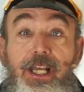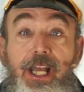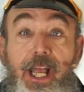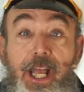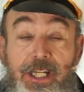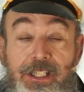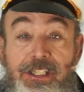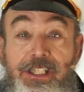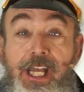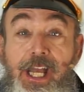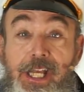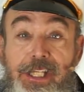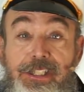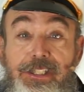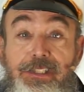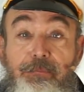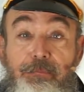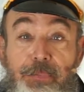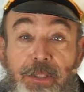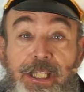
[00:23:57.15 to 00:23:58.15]
And
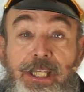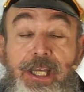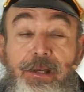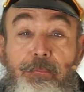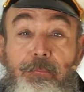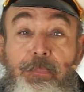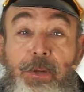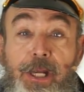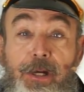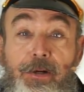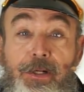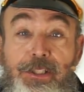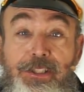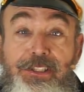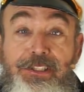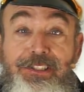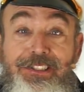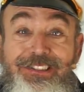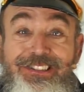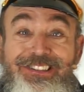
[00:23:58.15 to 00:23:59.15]
yes, be
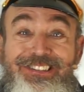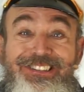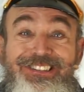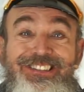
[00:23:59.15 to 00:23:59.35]
embarrassed.